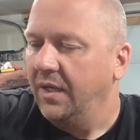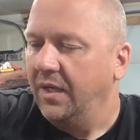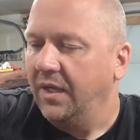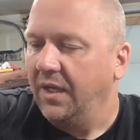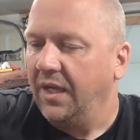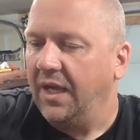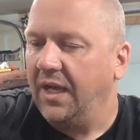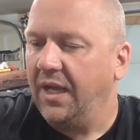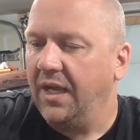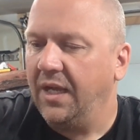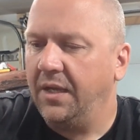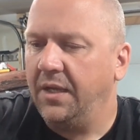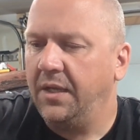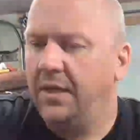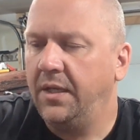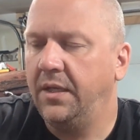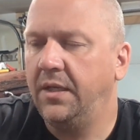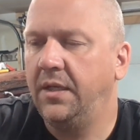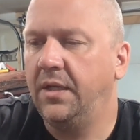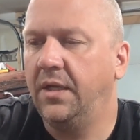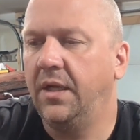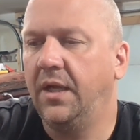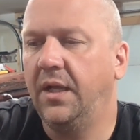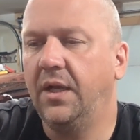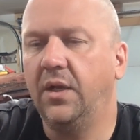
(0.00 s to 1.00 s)
know.
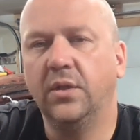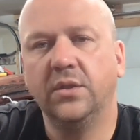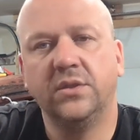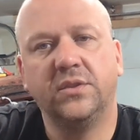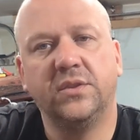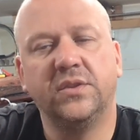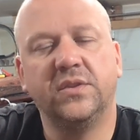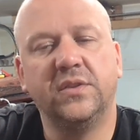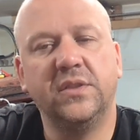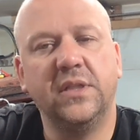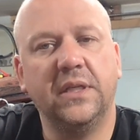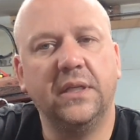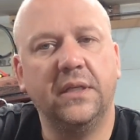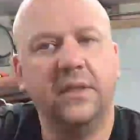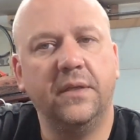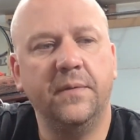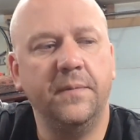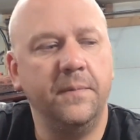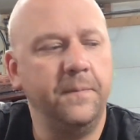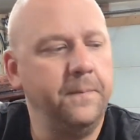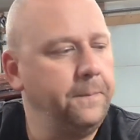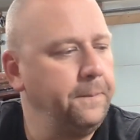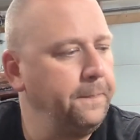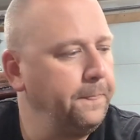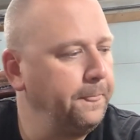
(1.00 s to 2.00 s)
Now this is
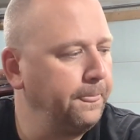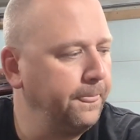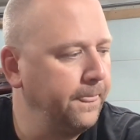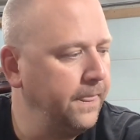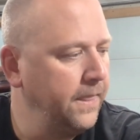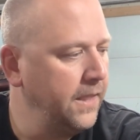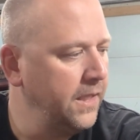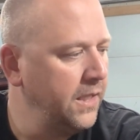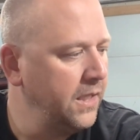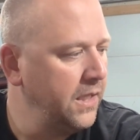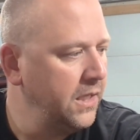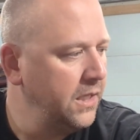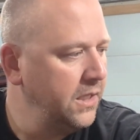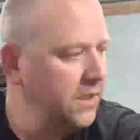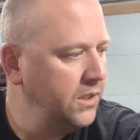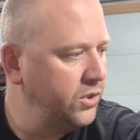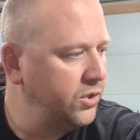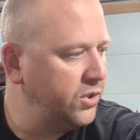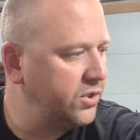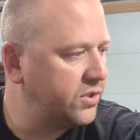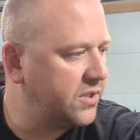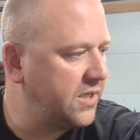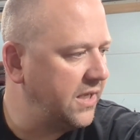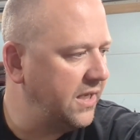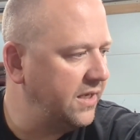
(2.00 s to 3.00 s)

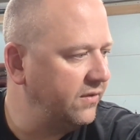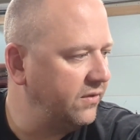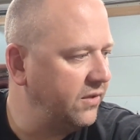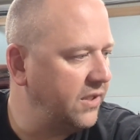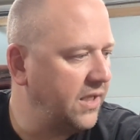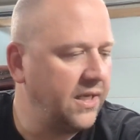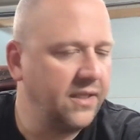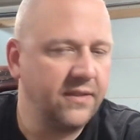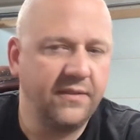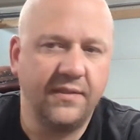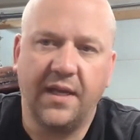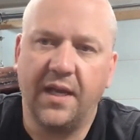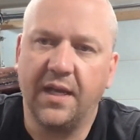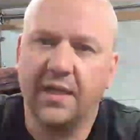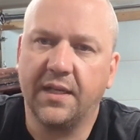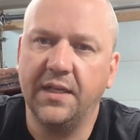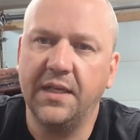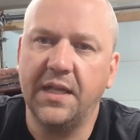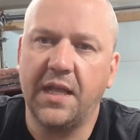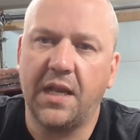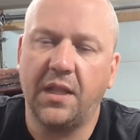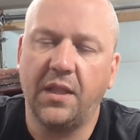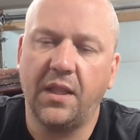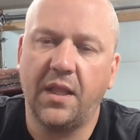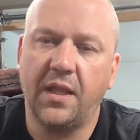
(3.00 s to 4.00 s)
just kind of a lot of talking,
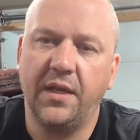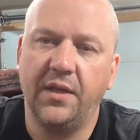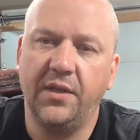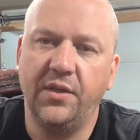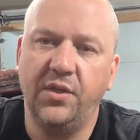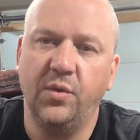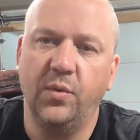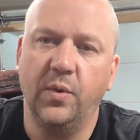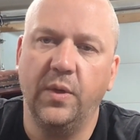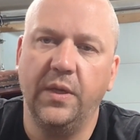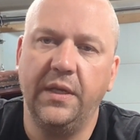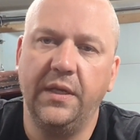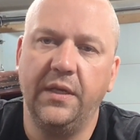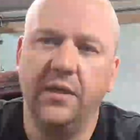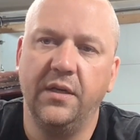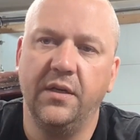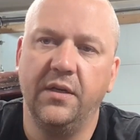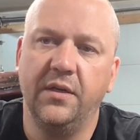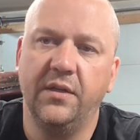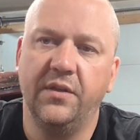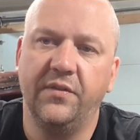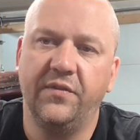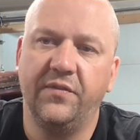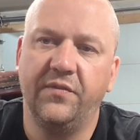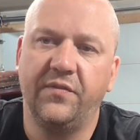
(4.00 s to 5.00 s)
not a lot of doing
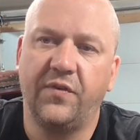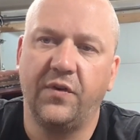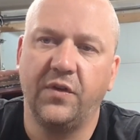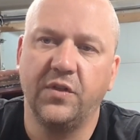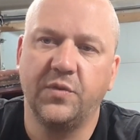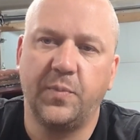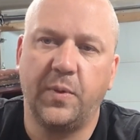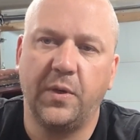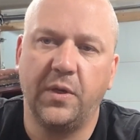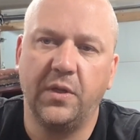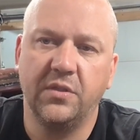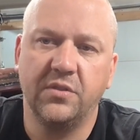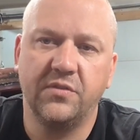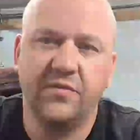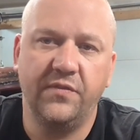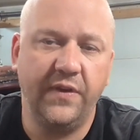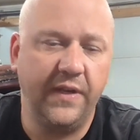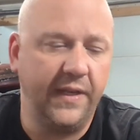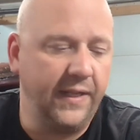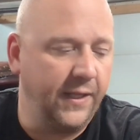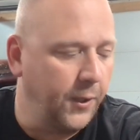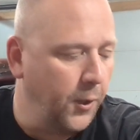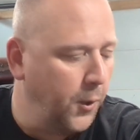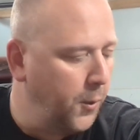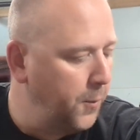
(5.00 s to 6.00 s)
here, the first part of this
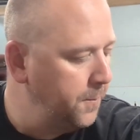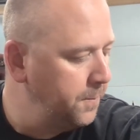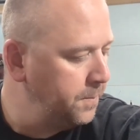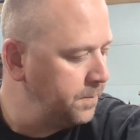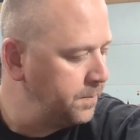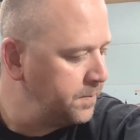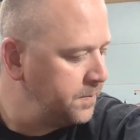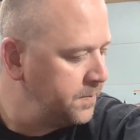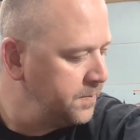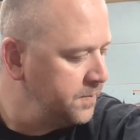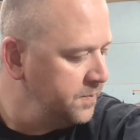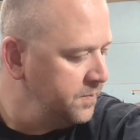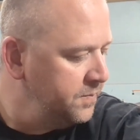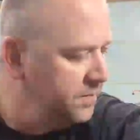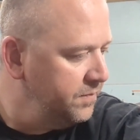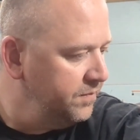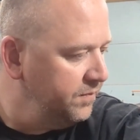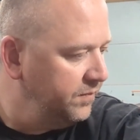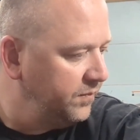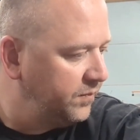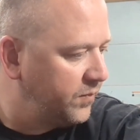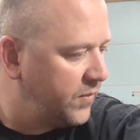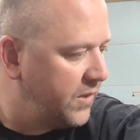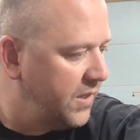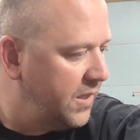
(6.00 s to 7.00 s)
video.
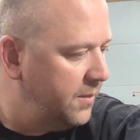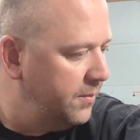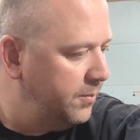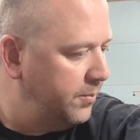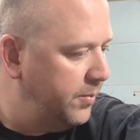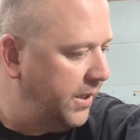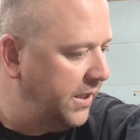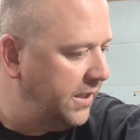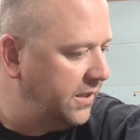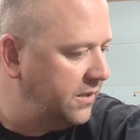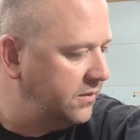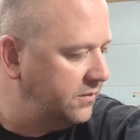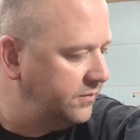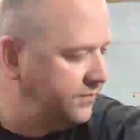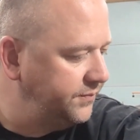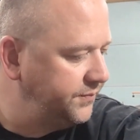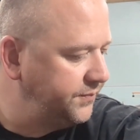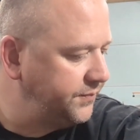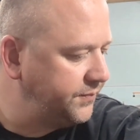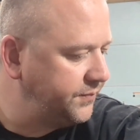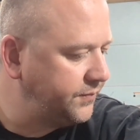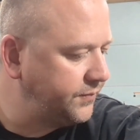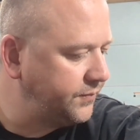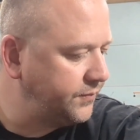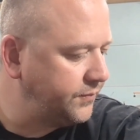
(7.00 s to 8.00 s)
But
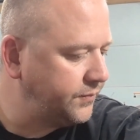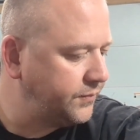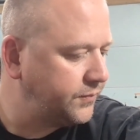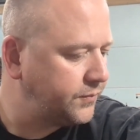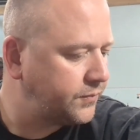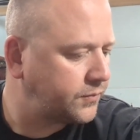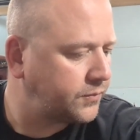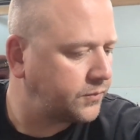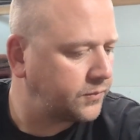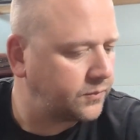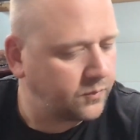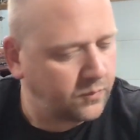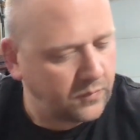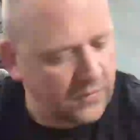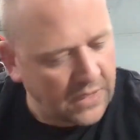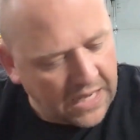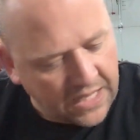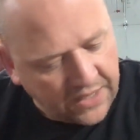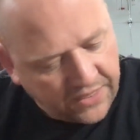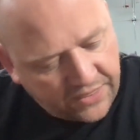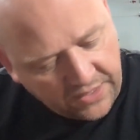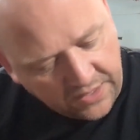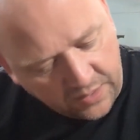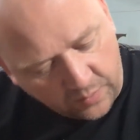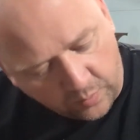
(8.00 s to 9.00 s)

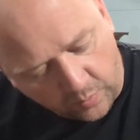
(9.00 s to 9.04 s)
I think